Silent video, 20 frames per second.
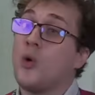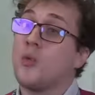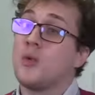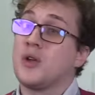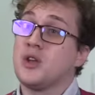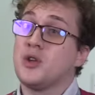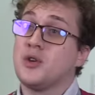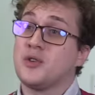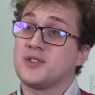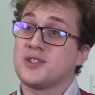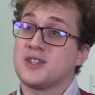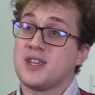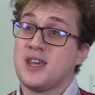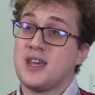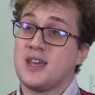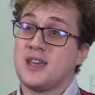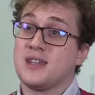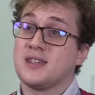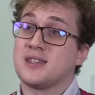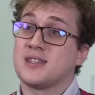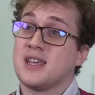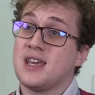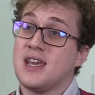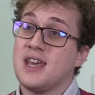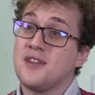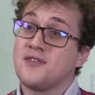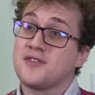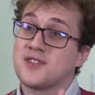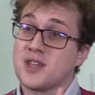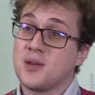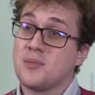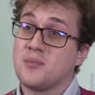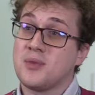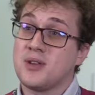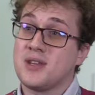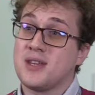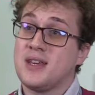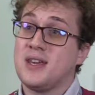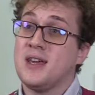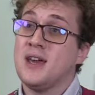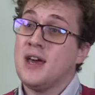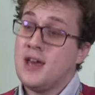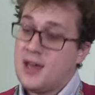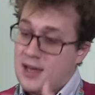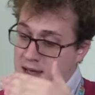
what we're not saying is that if somebody